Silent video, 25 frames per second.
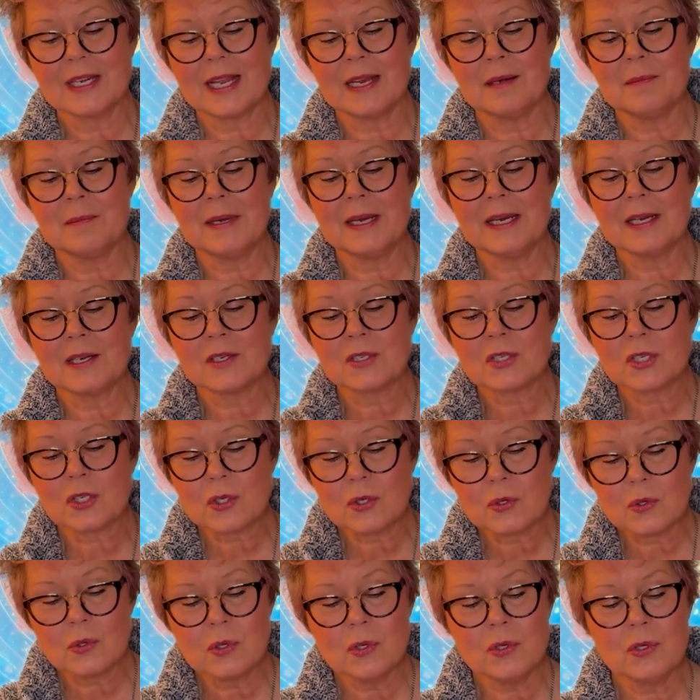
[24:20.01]
can be
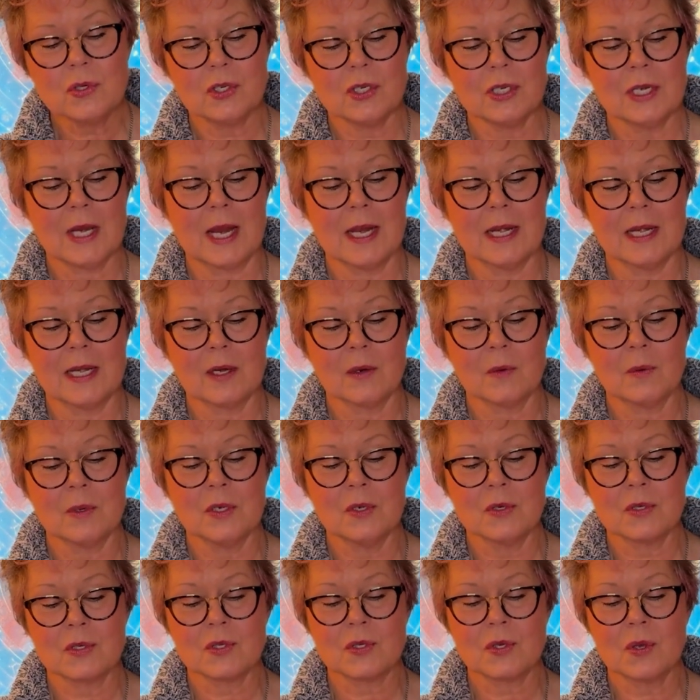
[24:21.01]
excruciating
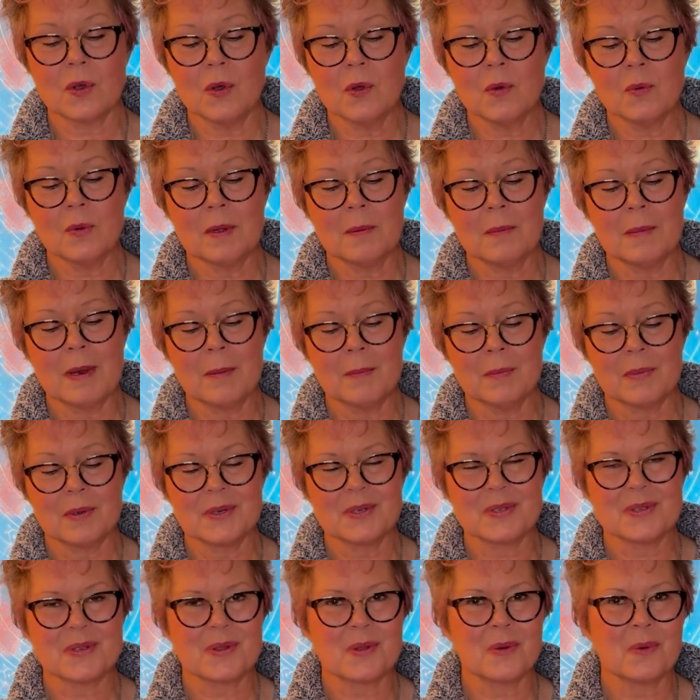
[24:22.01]
when your soul
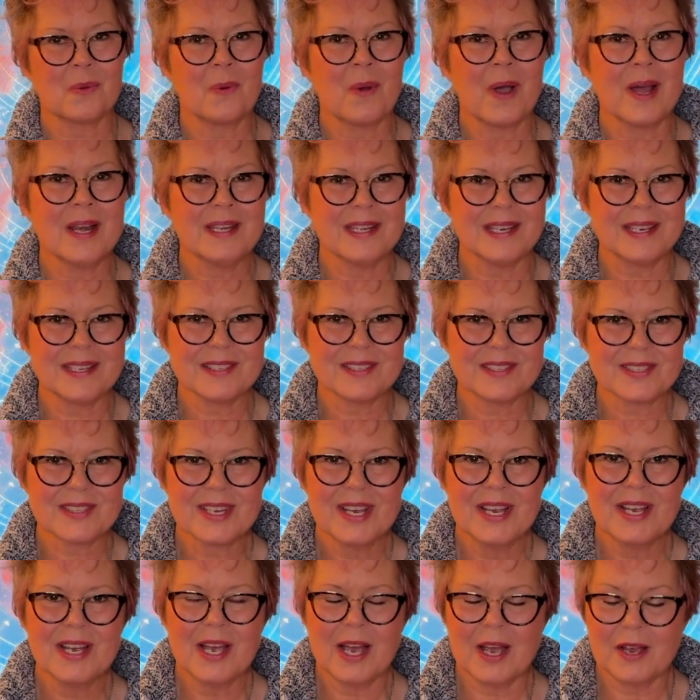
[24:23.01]
remembers the oneness
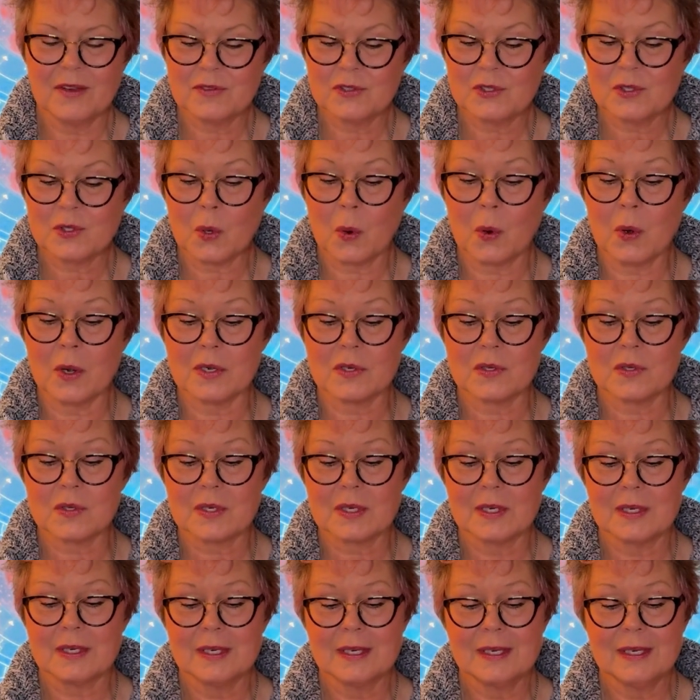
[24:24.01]
of
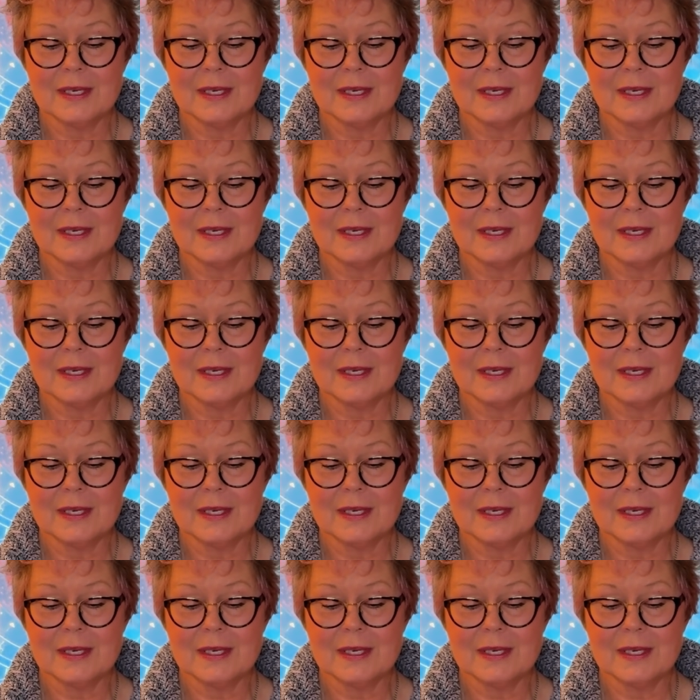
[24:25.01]
Source.